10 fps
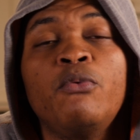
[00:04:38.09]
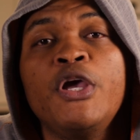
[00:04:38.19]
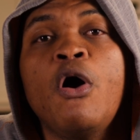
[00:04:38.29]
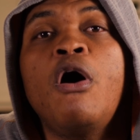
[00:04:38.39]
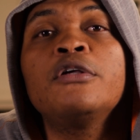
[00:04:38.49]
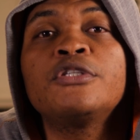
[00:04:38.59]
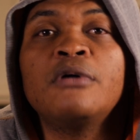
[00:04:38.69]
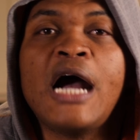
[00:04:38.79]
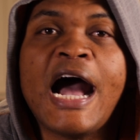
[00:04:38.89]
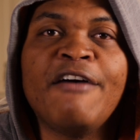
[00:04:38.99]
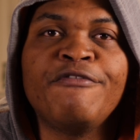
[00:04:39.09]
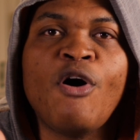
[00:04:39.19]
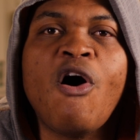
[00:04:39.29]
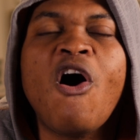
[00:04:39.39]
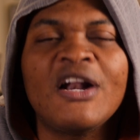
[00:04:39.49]
We also have
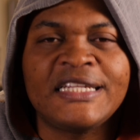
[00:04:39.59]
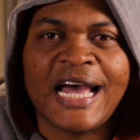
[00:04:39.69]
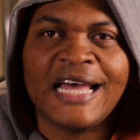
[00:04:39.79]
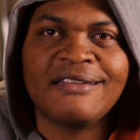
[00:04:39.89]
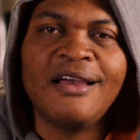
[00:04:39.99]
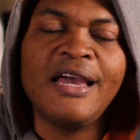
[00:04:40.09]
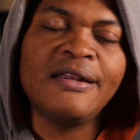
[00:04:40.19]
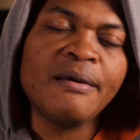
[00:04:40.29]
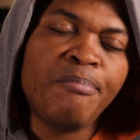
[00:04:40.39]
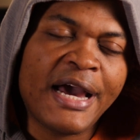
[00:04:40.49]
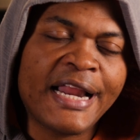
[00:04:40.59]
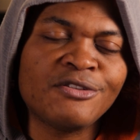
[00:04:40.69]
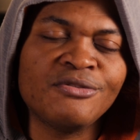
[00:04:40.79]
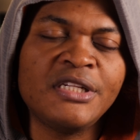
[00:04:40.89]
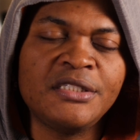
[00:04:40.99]
all that in the
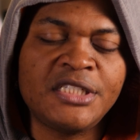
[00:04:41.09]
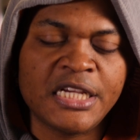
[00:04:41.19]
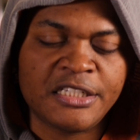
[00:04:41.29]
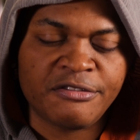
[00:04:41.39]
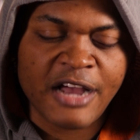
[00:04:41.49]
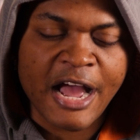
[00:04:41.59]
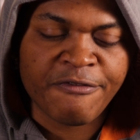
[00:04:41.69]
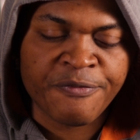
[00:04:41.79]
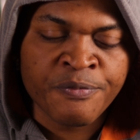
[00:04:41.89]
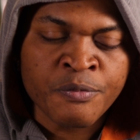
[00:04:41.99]
Panasonic GH5.